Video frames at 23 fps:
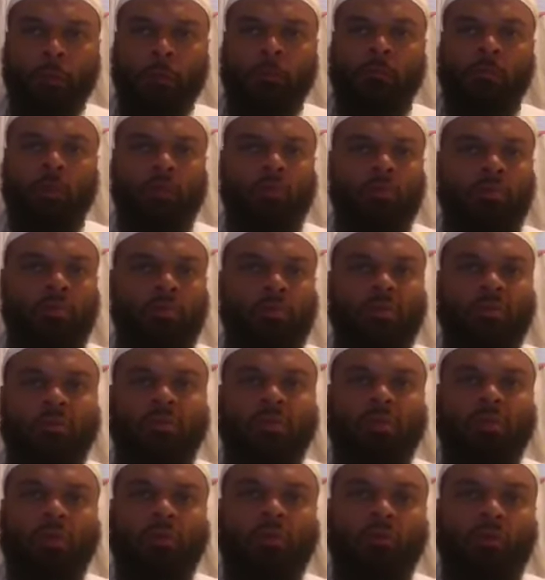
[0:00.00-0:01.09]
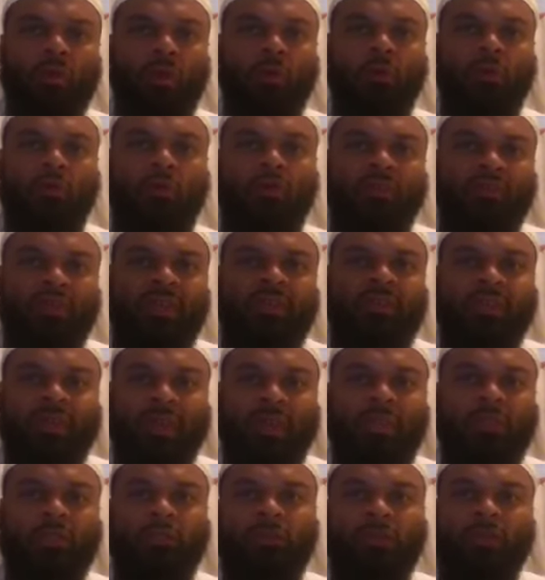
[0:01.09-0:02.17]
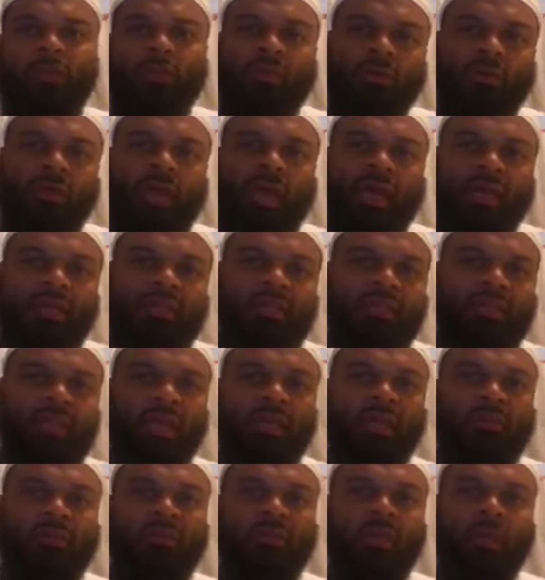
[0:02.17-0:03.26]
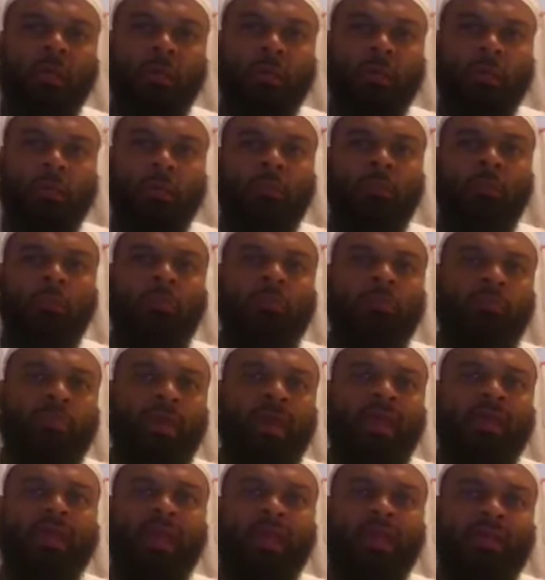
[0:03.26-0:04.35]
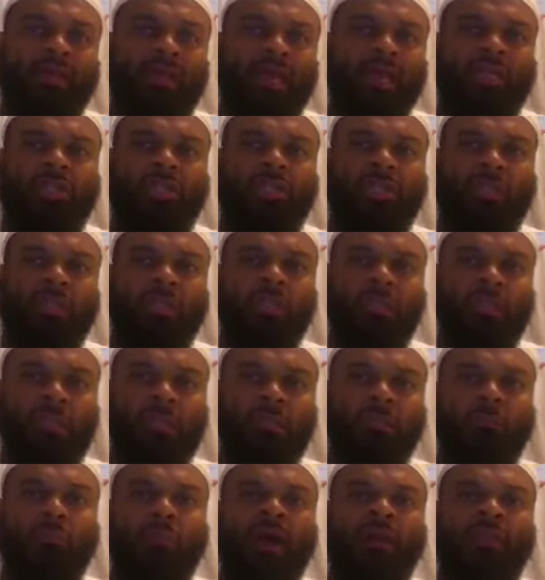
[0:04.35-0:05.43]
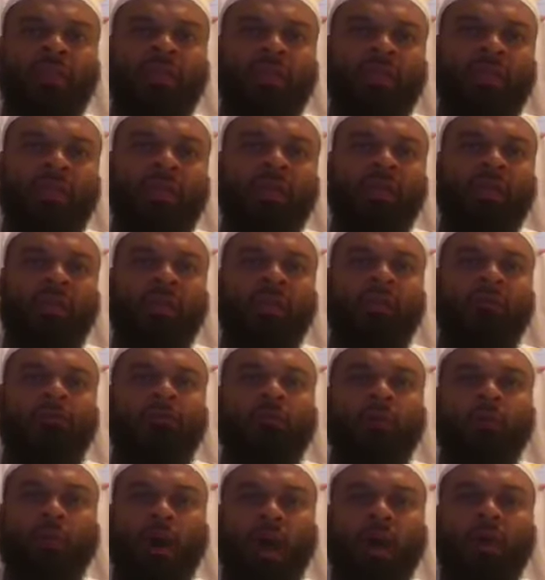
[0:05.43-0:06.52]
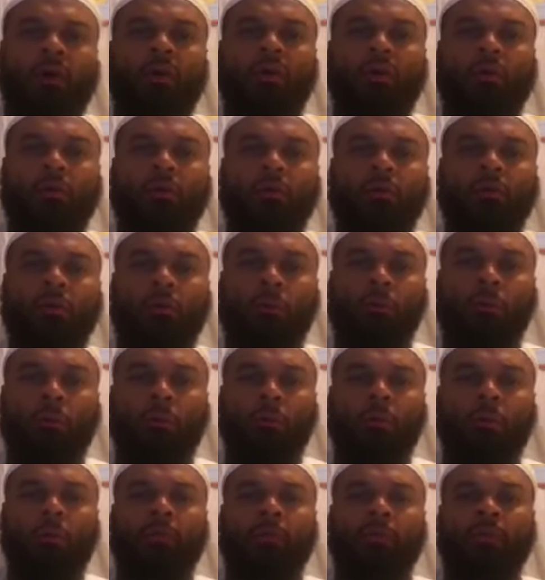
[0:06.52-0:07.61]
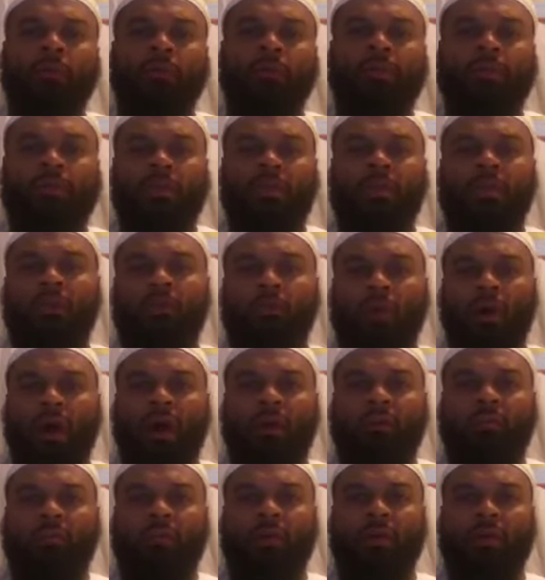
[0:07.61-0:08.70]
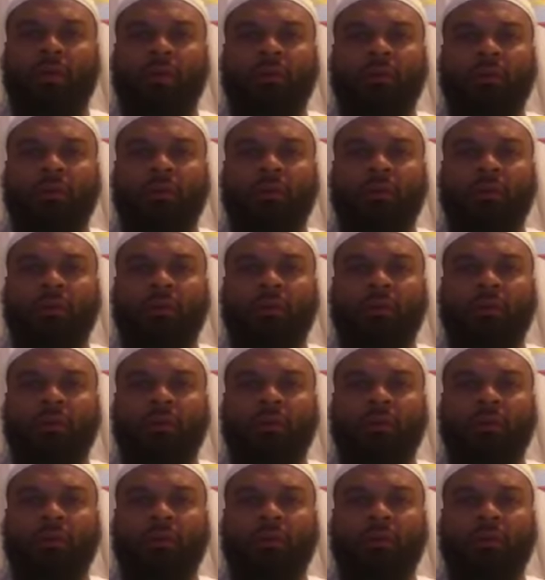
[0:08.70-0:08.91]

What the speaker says: Most Muslims don't know that this country, the United States, was made a nation by the King of Morocco, Sidi Mohammed,